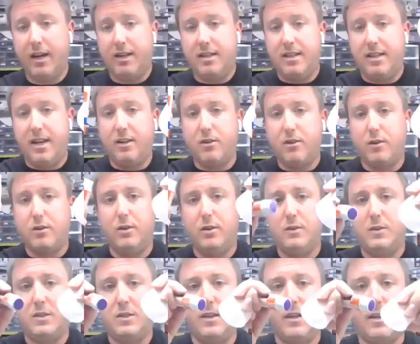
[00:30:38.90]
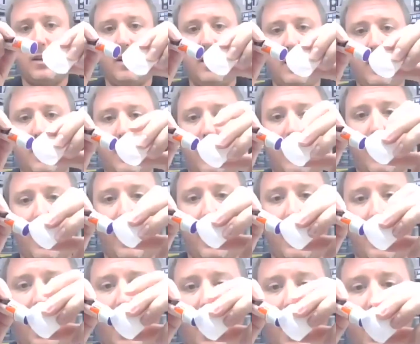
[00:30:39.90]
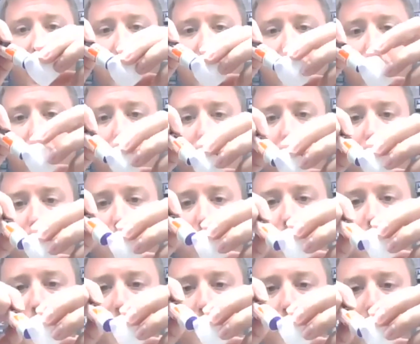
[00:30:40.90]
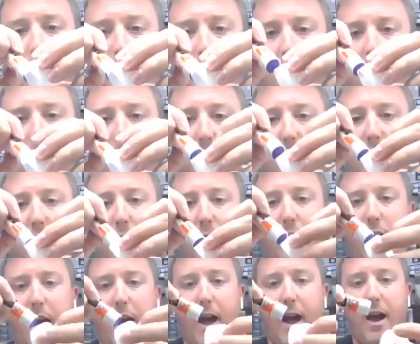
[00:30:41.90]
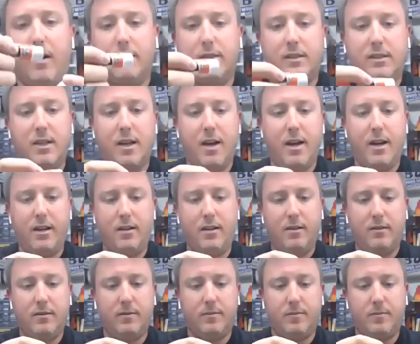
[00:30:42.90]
to again take your glue stick and add glue to the outside